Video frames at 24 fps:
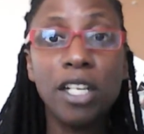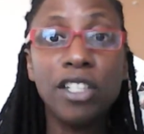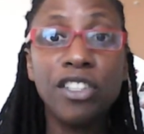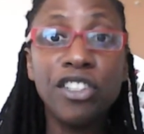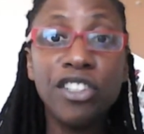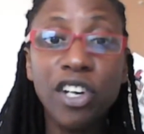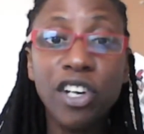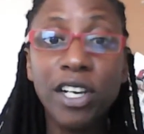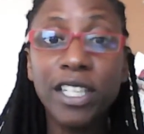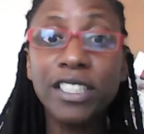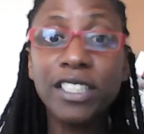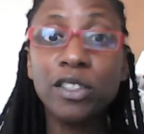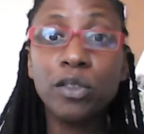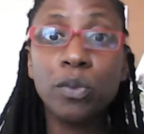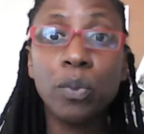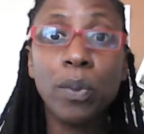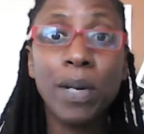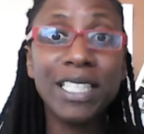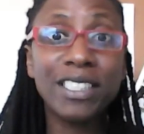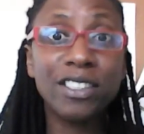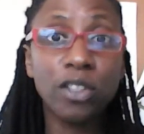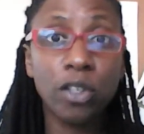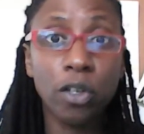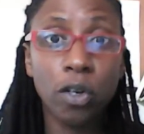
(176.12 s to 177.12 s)
night
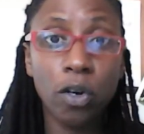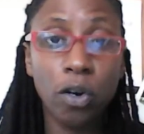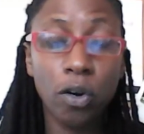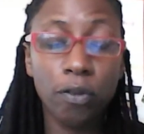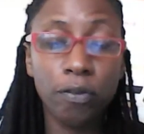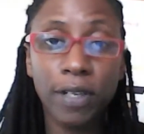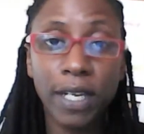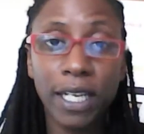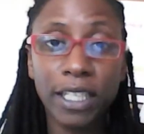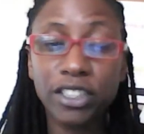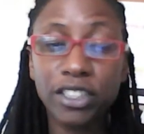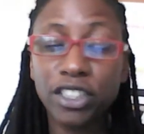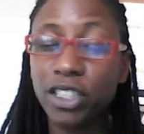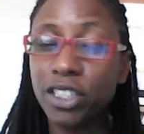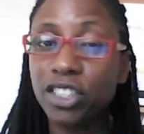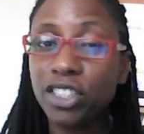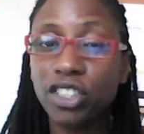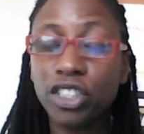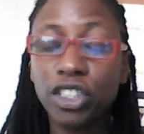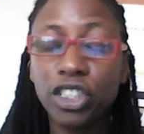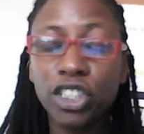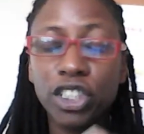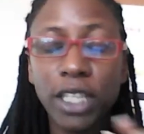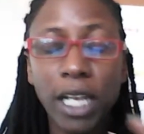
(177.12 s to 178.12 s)
sweats and hot
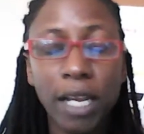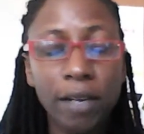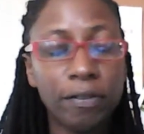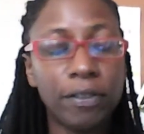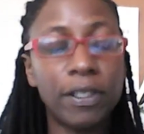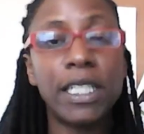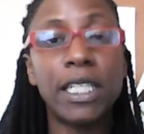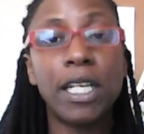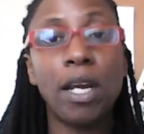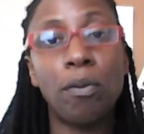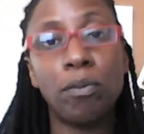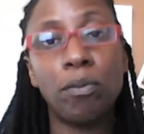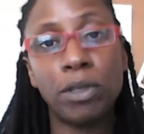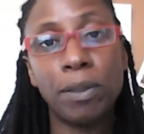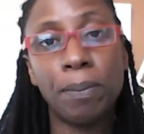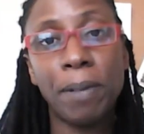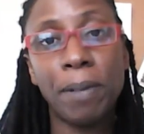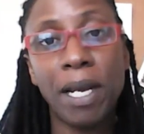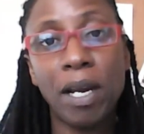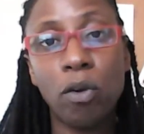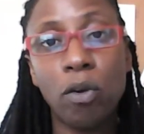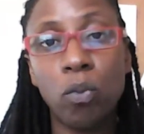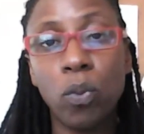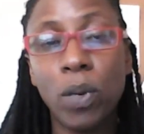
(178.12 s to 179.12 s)
flashes definitely comes
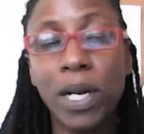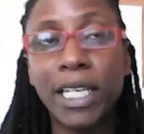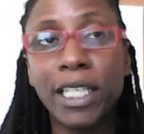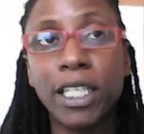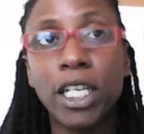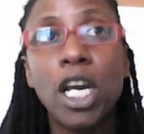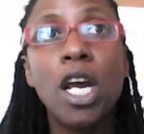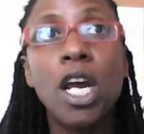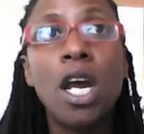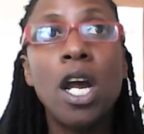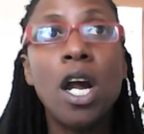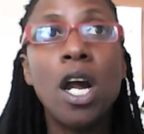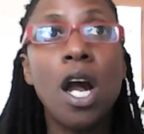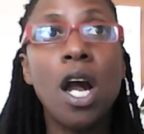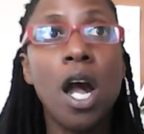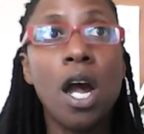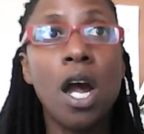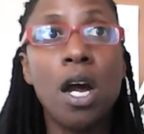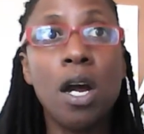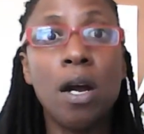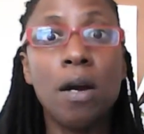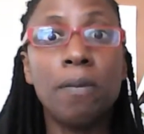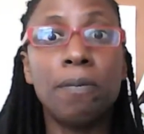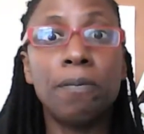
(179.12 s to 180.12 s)
about when
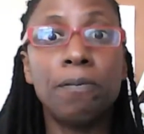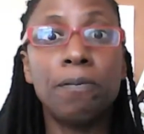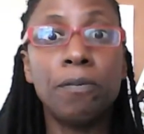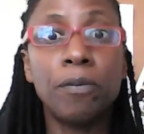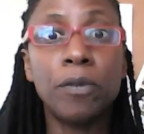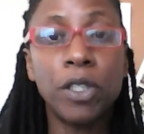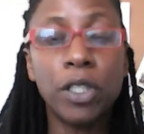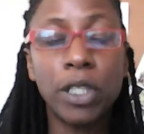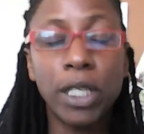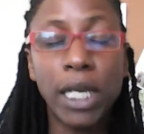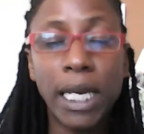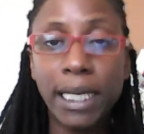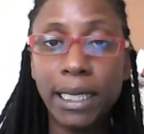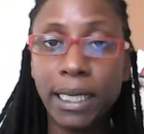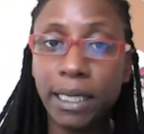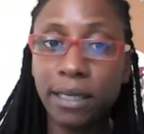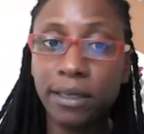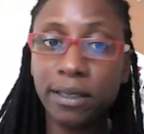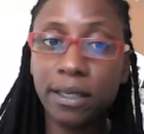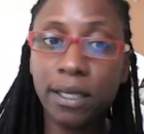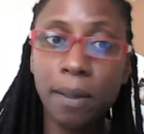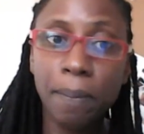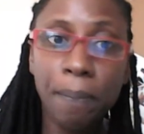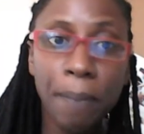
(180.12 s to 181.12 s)
you're getting
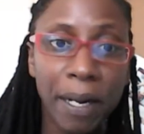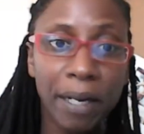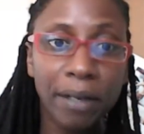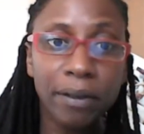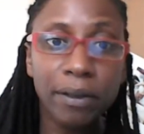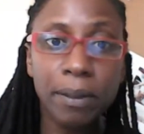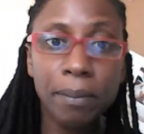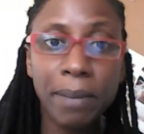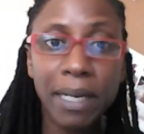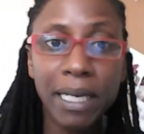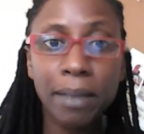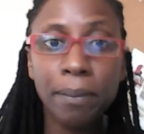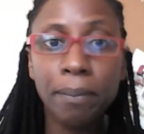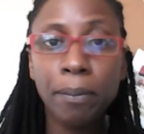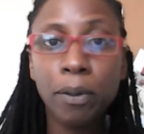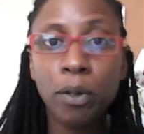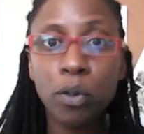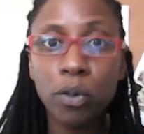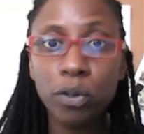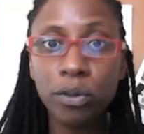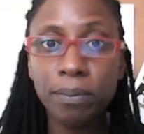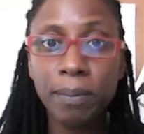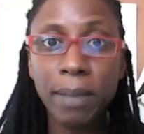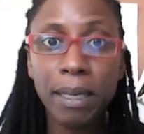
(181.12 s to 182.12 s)
into the
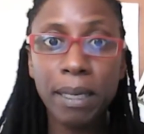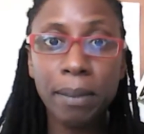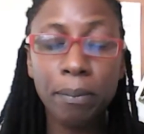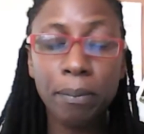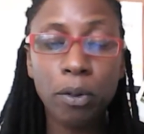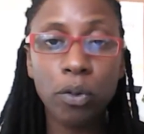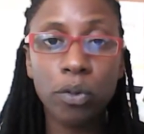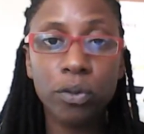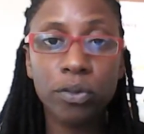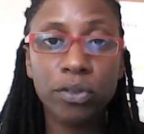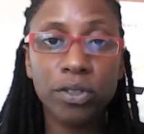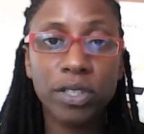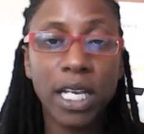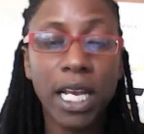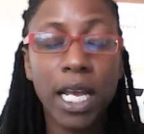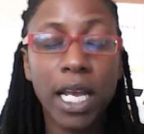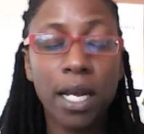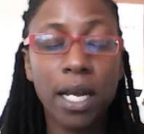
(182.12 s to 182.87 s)
perimenopause, menopause